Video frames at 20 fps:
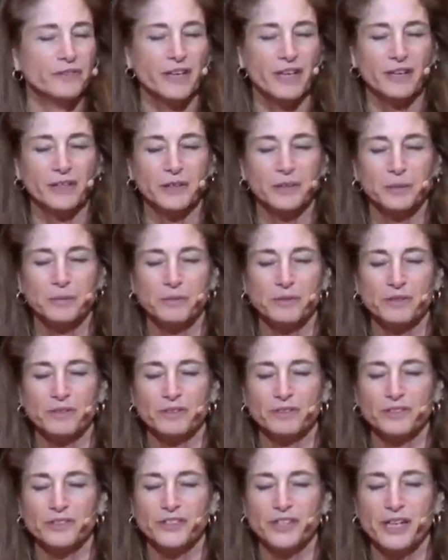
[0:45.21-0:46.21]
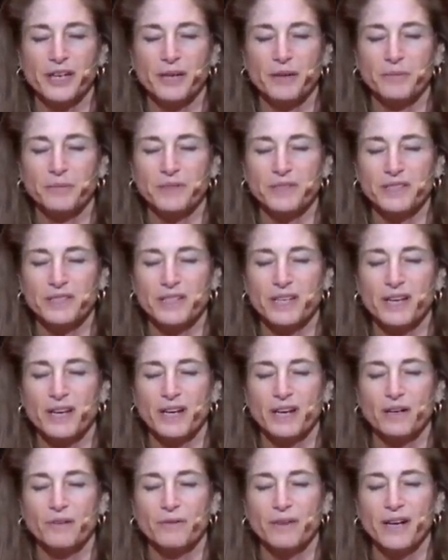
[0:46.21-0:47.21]
valuable gems
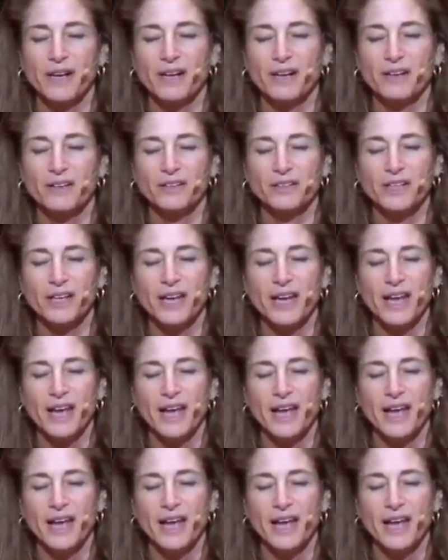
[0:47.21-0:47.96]
around.